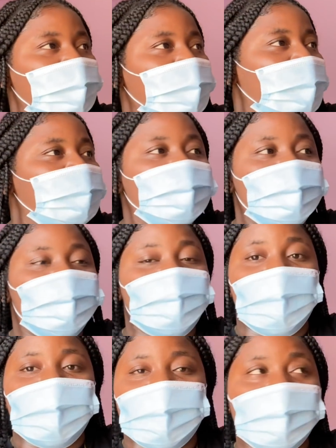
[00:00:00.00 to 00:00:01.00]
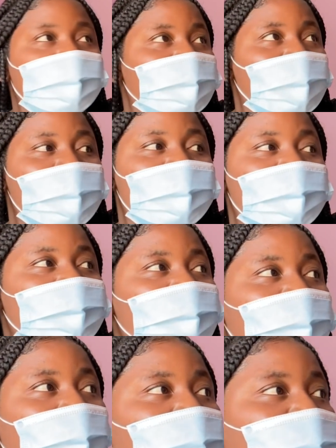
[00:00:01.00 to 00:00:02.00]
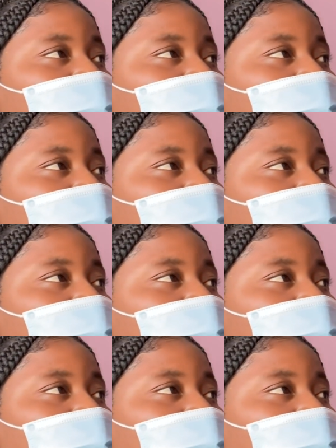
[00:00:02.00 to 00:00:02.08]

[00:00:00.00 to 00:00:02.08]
I do something cause in torment.